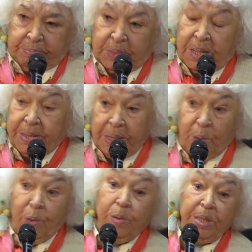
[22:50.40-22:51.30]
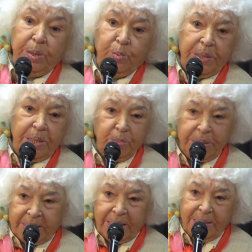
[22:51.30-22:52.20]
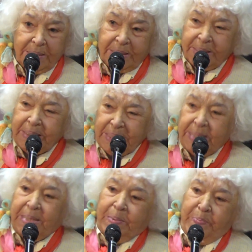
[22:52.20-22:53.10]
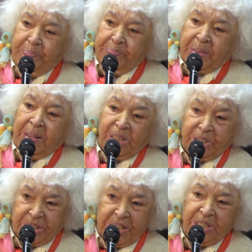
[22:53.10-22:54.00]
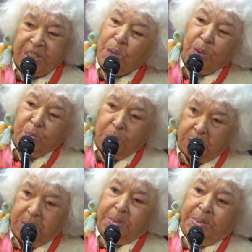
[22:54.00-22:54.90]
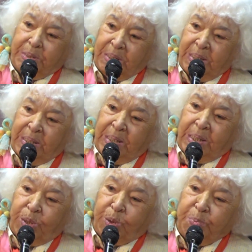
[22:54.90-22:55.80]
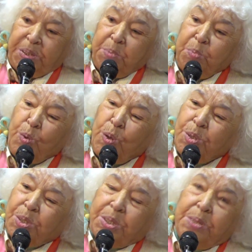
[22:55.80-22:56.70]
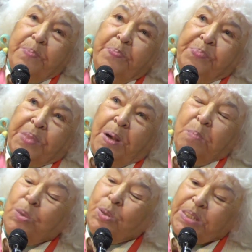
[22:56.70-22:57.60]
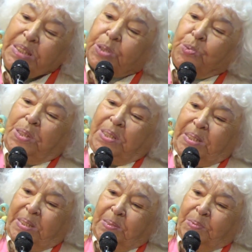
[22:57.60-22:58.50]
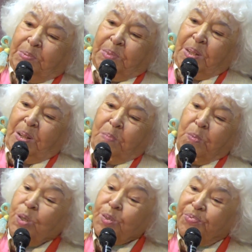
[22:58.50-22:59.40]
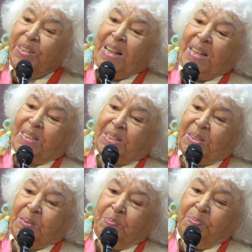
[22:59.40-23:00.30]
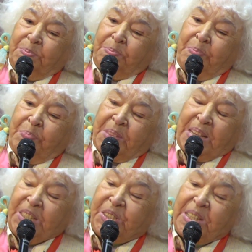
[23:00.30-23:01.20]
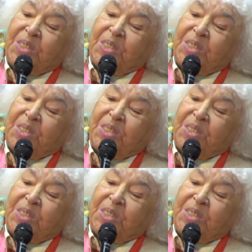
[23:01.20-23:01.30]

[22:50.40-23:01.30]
we can really change our world to be more equal, more fair, is just